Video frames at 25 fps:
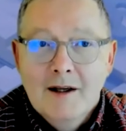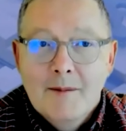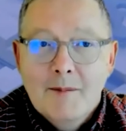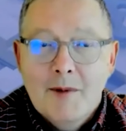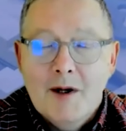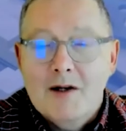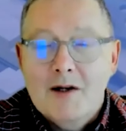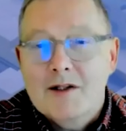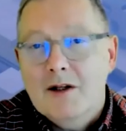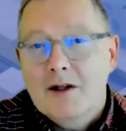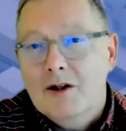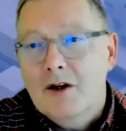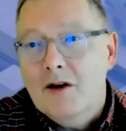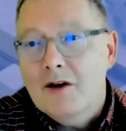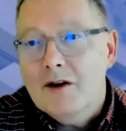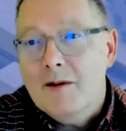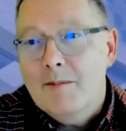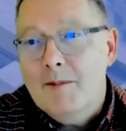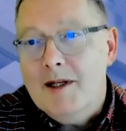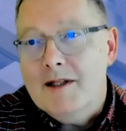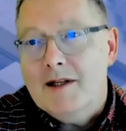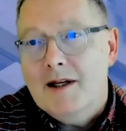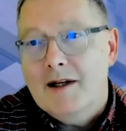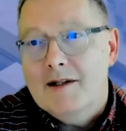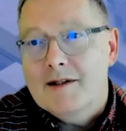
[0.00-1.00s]
Because a lot of the
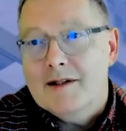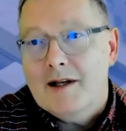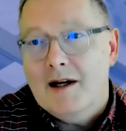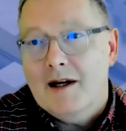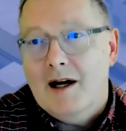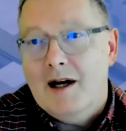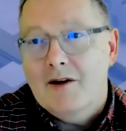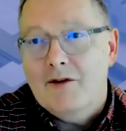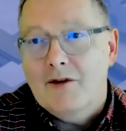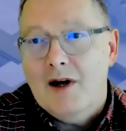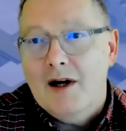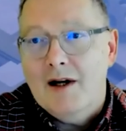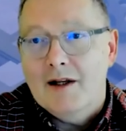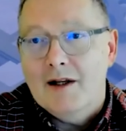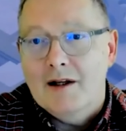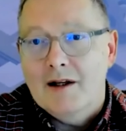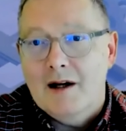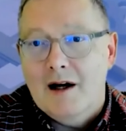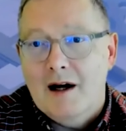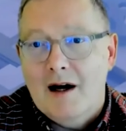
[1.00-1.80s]
meetings that I run